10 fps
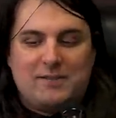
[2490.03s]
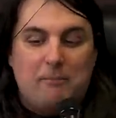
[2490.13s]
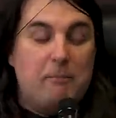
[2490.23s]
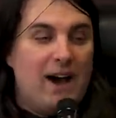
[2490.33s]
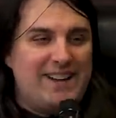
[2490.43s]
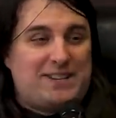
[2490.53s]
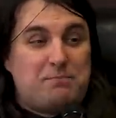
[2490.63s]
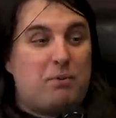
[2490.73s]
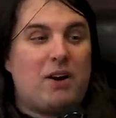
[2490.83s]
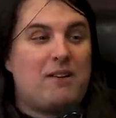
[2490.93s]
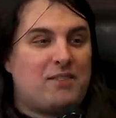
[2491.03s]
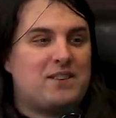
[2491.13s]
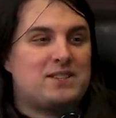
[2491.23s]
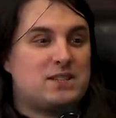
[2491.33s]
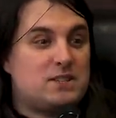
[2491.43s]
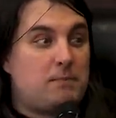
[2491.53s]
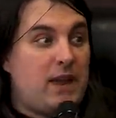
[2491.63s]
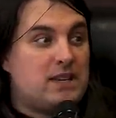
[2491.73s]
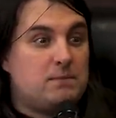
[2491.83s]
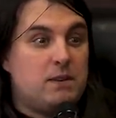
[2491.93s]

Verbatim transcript: much Bart versus Space